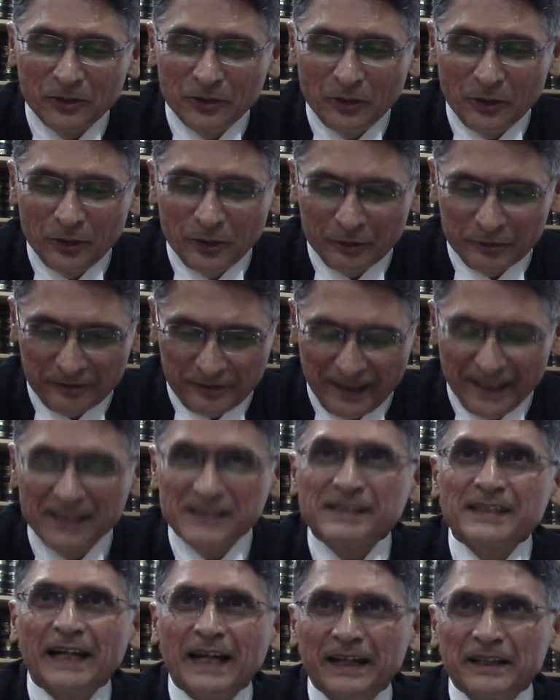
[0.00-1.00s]
of
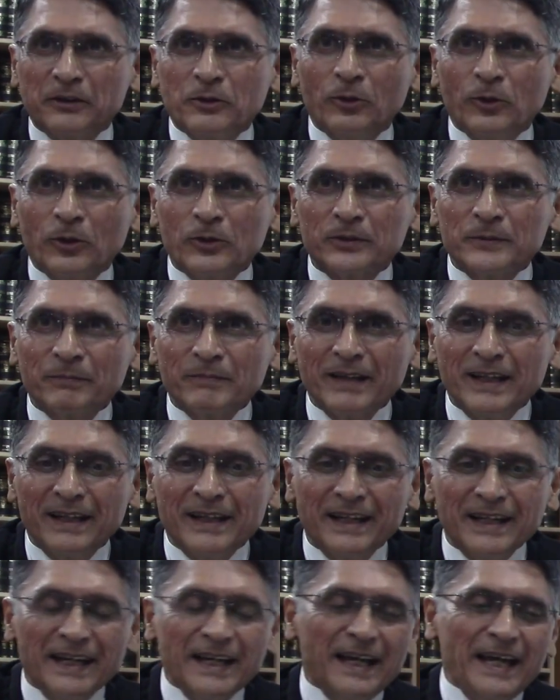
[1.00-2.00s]
his High Court
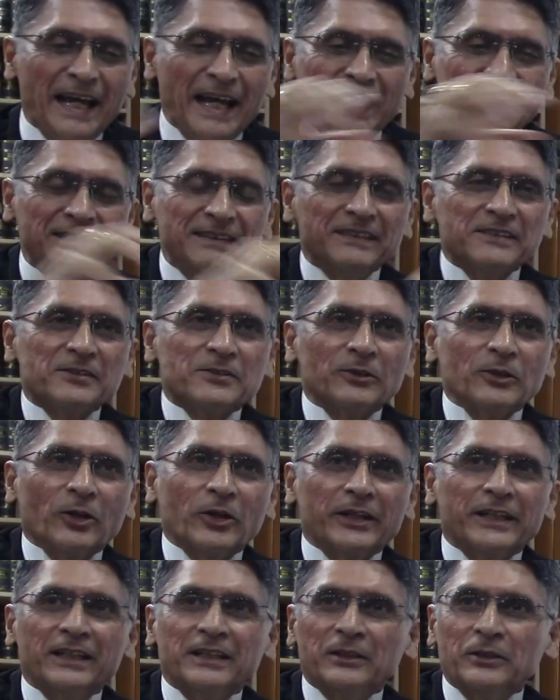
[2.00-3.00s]
and this
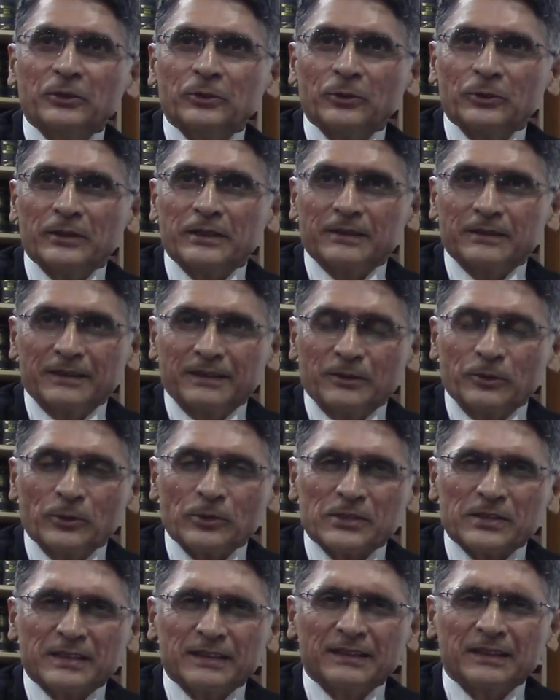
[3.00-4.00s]
lawyer who
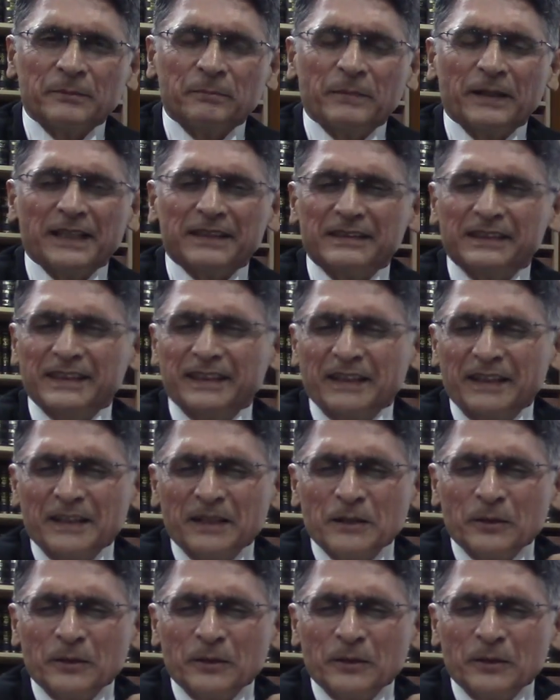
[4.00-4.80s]
hosted the party